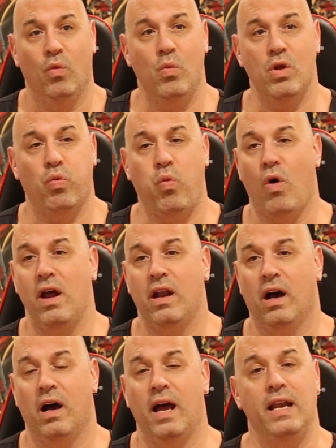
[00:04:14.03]
with
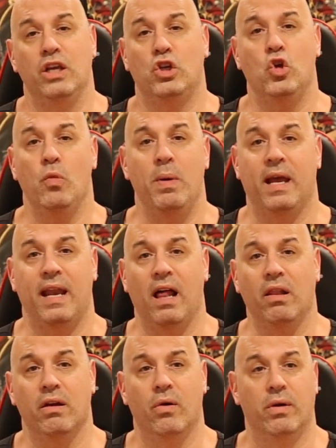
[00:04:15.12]
what uh, AnyCubic and
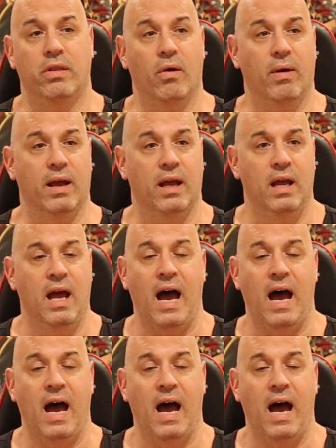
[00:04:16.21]
Elegoo are doing,